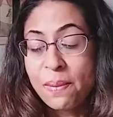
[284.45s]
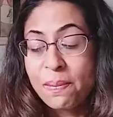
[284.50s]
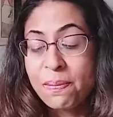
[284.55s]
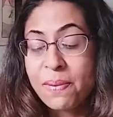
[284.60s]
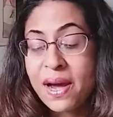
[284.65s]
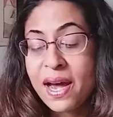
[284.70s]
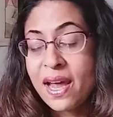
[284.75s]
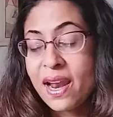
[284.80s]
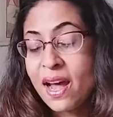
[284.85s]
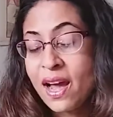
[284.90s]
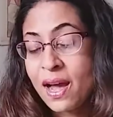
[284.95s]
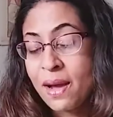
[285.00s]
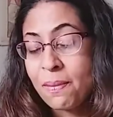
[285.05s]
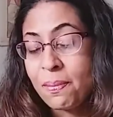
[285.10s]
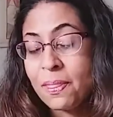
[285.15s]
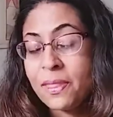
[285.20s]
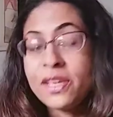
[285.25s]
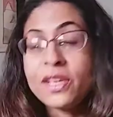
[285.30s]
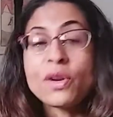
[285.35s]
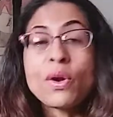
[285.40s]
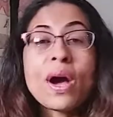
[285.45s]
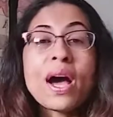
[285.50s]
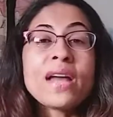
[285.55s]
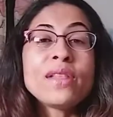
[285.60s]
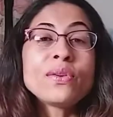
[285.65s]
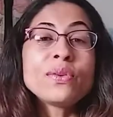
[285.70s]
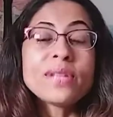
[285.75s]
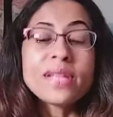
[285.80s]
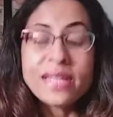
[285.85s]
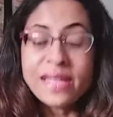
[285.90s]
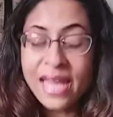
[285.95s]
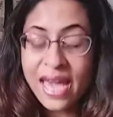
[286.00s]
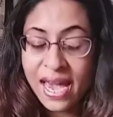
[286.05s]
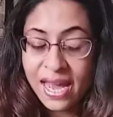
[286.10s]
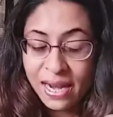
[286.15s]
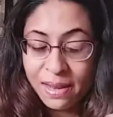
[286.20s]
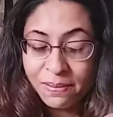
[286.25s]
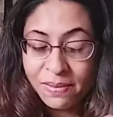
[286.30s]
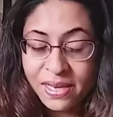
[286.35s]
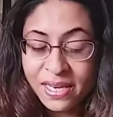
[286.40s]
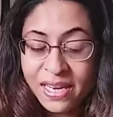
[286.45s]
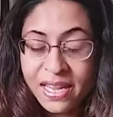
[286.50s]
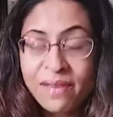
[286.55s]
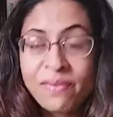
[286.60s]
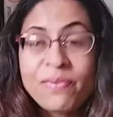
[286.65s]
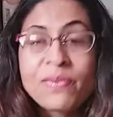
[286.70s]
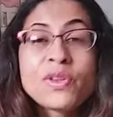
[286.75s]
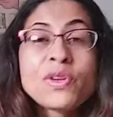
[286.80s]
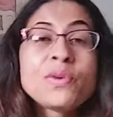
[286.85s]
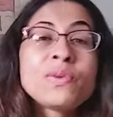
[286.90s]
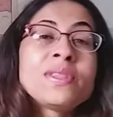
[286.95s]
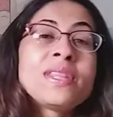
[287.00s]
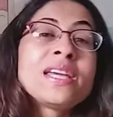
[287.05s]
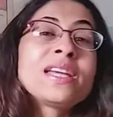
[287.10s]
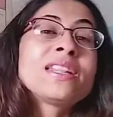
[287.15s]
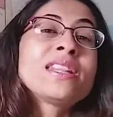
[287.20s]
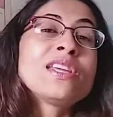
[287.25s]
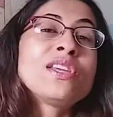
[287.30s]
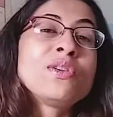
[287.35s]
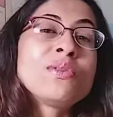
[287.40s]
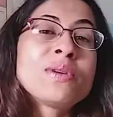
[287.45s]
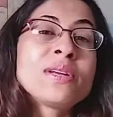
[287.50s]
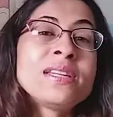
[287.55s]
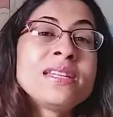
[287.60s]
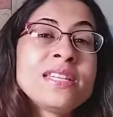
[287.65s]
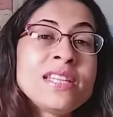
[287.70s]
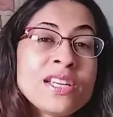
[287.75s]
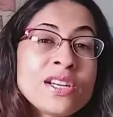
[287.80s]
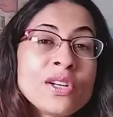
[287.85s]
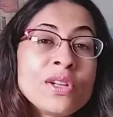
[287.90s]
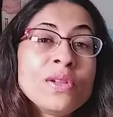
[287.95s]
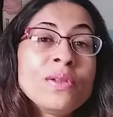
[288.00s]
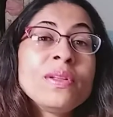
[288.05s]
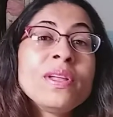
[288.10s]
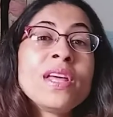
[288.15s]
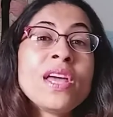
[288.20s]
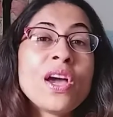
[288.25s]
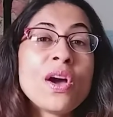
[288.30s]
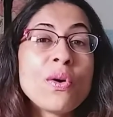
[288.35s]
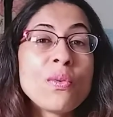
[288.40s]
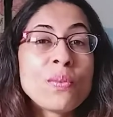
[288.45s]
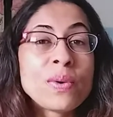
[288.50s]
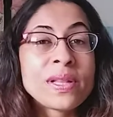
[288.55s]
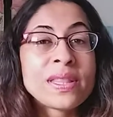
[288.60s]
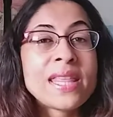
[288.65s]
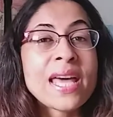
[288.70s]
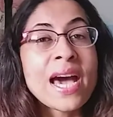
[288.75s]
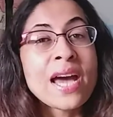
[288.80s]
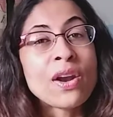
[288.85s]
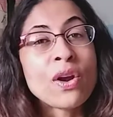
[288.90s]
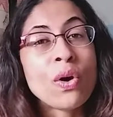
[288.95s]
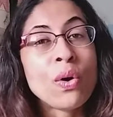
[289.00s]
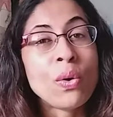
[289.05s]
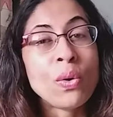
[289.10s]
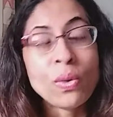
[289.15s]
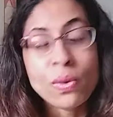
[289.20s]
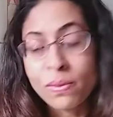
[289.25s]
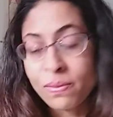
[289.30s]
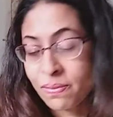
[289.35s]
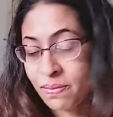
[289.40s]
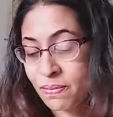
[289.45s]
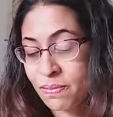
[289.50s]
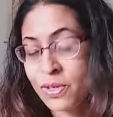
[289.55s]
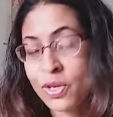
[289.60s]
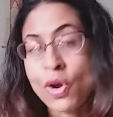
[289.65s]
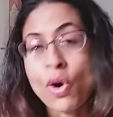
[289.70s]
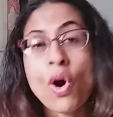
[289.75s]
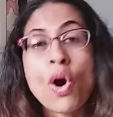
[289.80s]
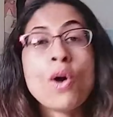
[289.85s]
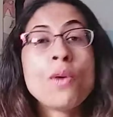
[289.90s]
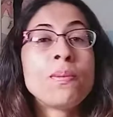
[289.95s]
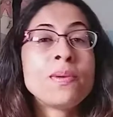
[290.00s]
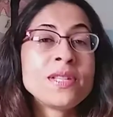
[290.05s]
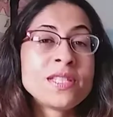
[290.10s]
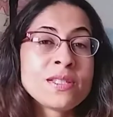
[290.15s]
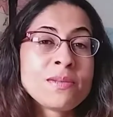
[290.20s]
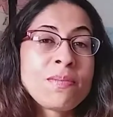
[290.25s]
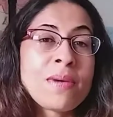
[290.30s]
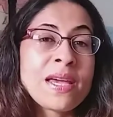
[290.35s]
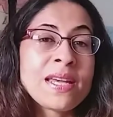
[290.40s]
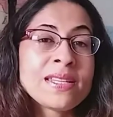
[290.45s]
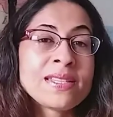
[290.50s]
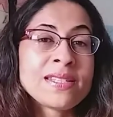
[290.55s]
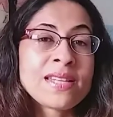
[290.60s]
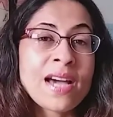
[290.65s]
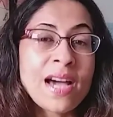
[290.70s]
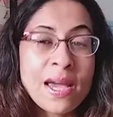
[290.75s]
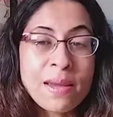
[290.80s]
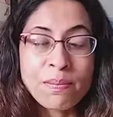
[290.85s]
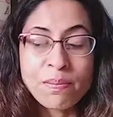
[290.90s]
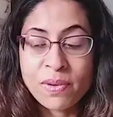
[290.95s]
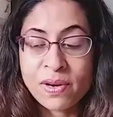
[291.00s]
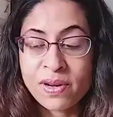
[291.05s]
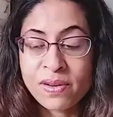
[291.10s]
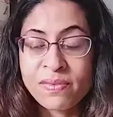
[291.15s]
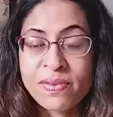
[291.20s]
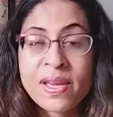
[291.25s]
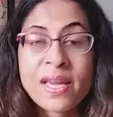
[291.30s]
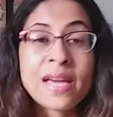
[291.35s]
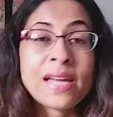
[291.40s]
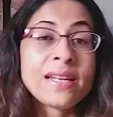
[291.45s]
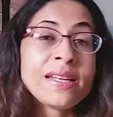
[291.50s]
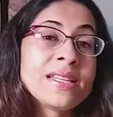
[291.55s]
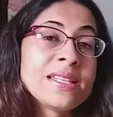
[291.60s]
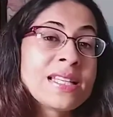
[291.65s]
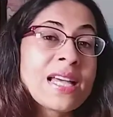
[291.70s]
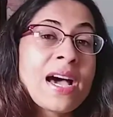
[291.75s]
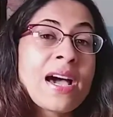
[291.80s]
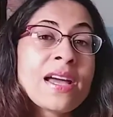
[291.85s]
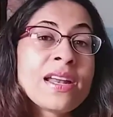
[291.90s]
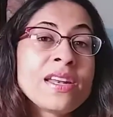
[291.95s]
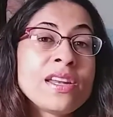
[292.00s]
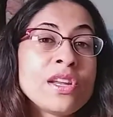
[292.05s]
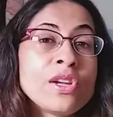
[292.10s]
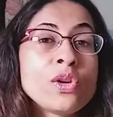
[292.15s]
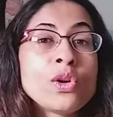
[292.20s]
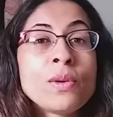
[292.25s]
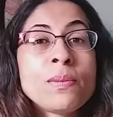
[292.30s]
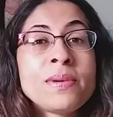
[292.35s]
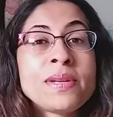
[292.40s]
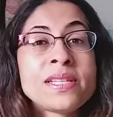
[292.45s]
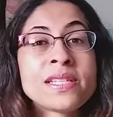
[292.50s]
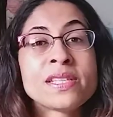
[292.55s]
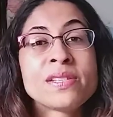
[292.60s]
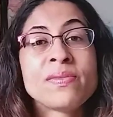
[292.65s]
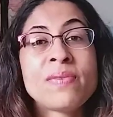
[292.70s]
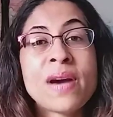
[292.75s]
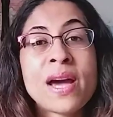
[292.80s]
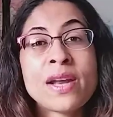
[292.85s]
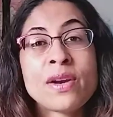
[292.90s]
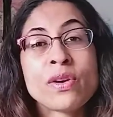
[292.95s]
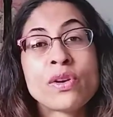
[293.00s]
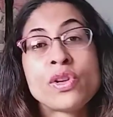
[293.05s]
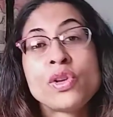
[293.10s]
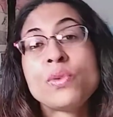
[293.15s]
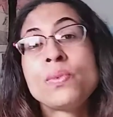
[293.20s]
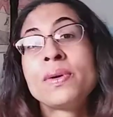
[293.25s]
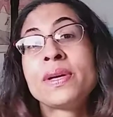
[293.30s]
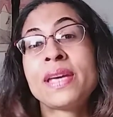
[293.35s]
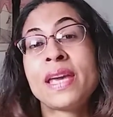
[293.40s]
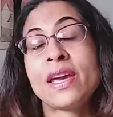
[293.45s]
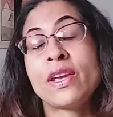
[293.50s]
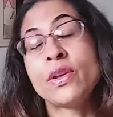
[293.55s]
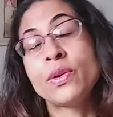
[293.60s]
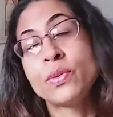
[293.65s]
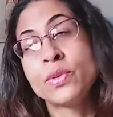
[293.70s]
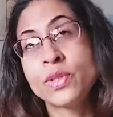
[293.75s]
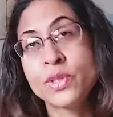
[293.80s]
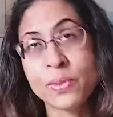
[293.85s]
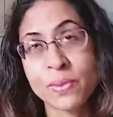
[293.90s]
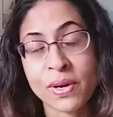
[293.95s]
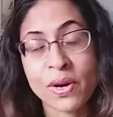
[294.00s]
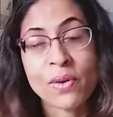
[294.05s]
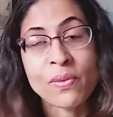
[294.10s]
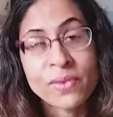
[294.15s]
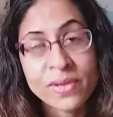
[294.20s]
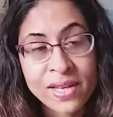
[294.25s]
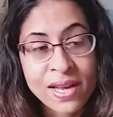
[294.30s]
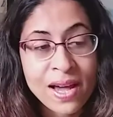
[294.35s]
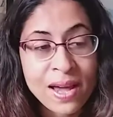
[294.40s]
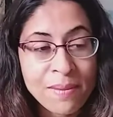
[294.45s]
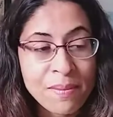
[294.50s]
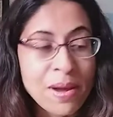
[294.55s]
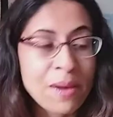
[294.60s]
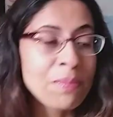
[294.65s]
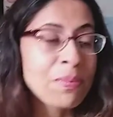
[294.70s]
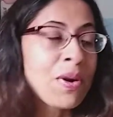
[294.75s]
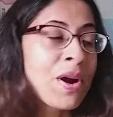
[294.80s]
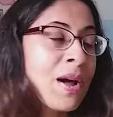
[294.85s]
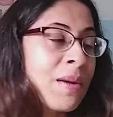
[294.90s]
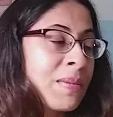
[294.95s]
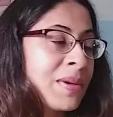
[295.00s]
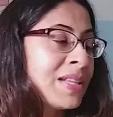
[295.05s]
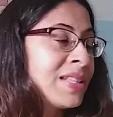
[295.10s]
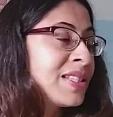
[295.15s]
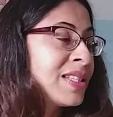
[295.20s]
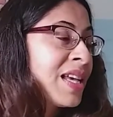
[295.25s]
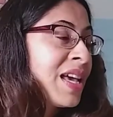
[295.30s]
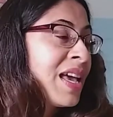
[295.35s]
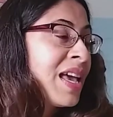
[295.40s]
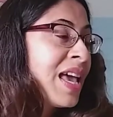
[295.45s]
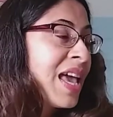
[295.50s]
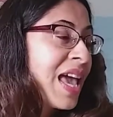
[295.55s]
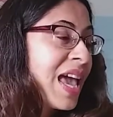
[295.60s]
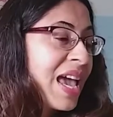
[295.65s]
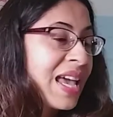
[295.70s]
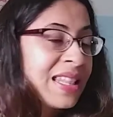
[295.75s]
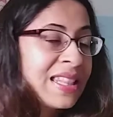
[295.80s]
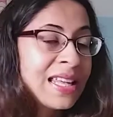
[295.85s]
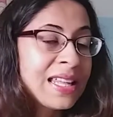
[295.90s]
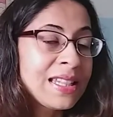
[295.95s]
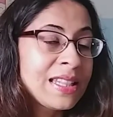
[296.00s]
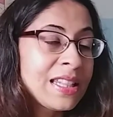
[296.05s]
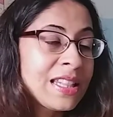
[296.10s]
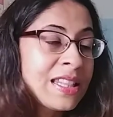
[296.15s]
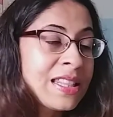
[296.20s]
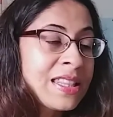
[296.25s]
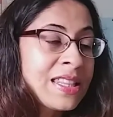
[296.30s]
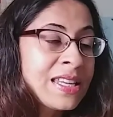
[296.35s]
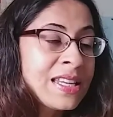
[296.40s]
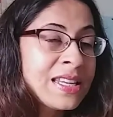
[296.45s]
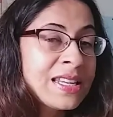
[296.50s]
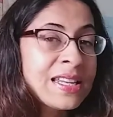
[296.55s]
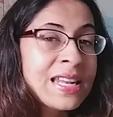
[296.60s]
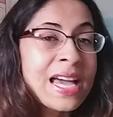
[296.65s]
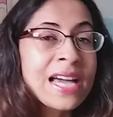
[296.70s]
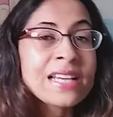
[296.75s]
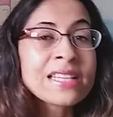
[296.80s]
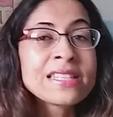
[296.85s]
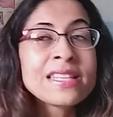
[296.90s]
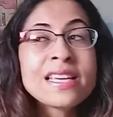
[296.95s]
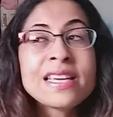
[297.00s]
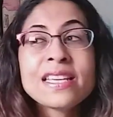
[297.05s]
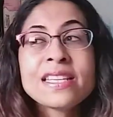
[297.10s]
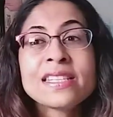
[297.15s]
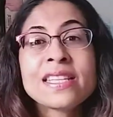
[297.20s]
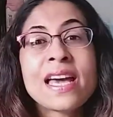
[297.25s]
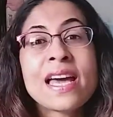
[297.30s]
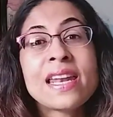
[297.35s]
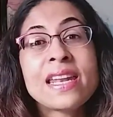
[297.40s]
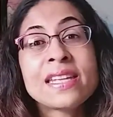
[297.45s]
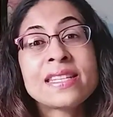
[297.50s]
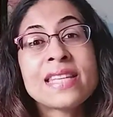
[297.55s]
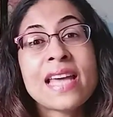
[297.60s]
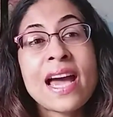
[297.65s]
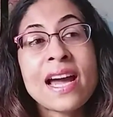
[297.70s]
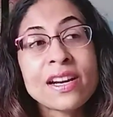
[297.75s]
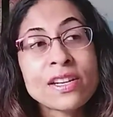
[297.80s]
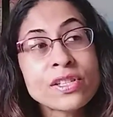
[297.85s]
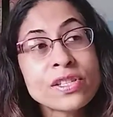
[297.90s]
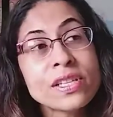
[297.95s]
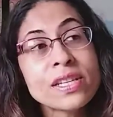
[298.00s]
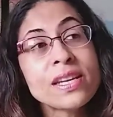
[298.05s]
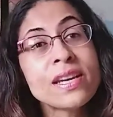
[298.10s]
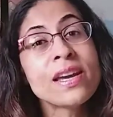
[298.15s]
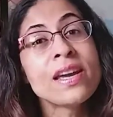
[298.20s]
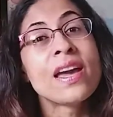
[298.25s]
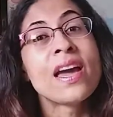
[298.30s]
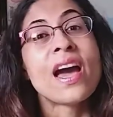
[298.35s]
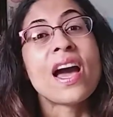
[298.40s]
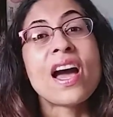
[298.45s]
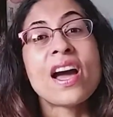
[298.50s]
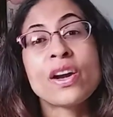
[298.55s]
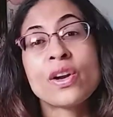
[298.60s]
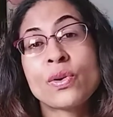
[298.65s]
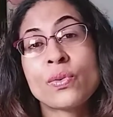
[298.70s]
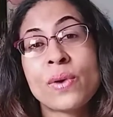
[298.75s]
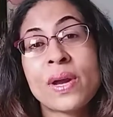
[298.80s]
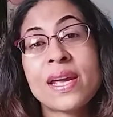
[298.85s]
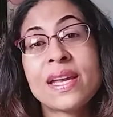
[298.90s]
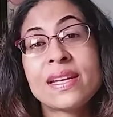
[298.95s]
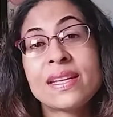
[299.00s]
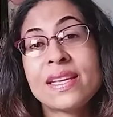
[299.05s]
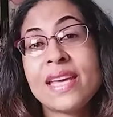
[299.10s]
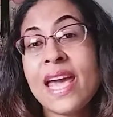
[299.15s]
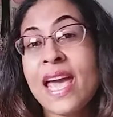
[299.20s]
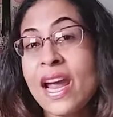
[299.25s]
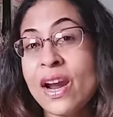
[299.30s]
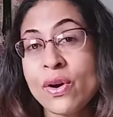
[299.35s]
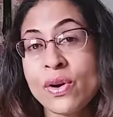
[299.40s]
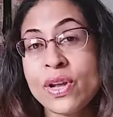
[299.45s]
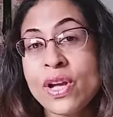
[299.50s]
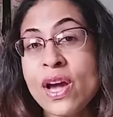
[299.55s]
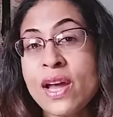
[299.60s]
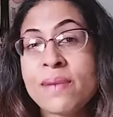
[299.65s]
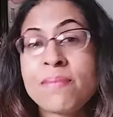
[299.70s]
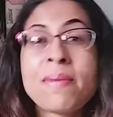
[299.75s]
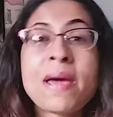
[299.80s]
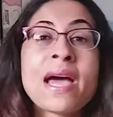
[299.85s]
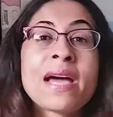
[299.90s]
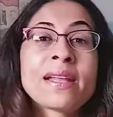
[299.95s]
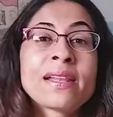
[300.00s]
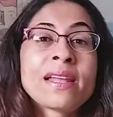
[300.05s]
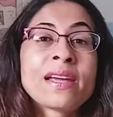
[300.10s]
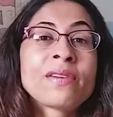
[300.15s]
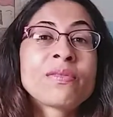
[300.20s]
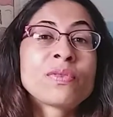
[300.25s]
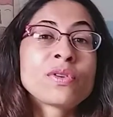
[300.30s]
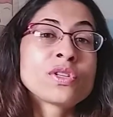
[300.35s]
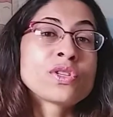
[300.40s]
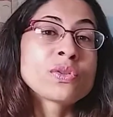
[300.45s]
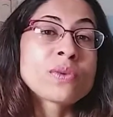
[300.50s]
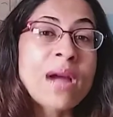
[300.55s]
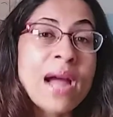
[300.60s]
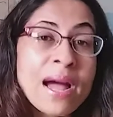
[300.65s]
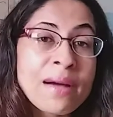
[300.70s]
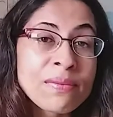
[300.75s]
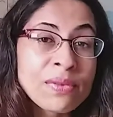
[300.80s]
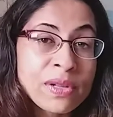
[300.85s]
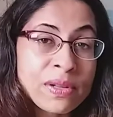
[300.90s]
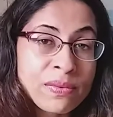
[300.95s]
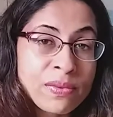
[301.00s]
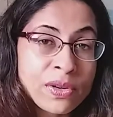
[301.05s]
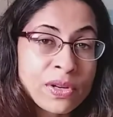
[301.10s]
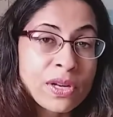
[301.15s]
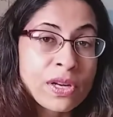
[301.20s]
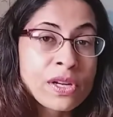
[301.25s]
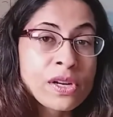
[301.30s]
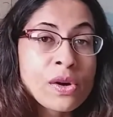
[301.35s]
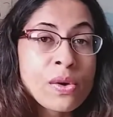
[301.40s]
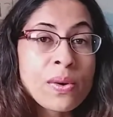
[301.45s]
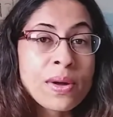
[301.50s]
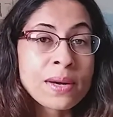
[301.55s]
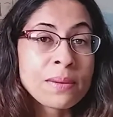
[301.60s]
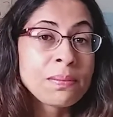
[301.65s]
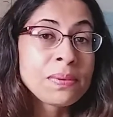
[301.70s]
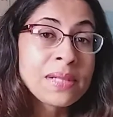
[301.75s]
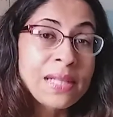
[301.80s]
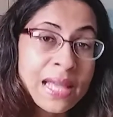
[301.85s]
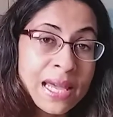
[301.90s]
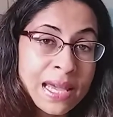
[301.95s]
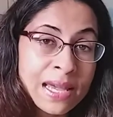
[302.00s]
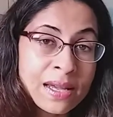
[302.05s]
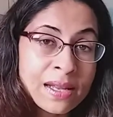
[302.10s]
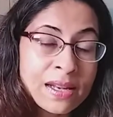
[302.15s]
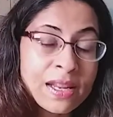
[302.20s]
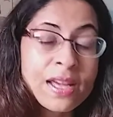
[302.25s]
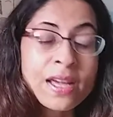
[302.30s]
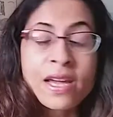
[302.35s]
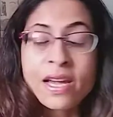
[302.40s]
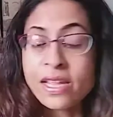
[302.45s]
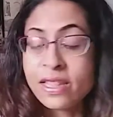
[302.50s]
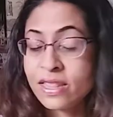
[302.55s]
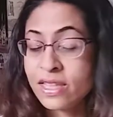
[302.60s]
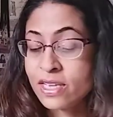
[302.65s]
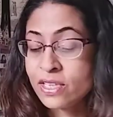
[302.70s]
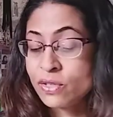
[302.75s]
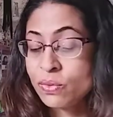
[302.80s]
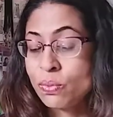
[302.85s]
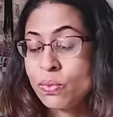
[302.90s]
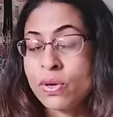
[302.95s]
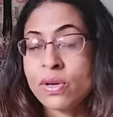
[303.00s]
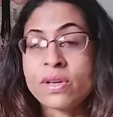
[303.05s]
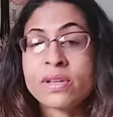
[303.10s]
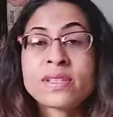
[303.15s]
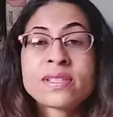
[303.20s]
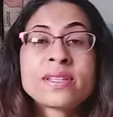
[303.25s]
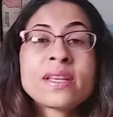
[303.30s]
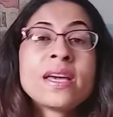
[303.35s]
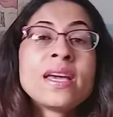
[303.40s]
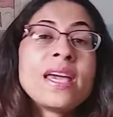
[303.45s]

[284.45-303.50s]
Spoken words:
But, you know, other than that, I mean, if you think that you can deal with that whole, you know, open space type of design, you'll be just fine or you will get used to it over time, I promise. And then the next thing is that it's actually a great carry-on bag, like for travel. If you're going to go on a plane, this works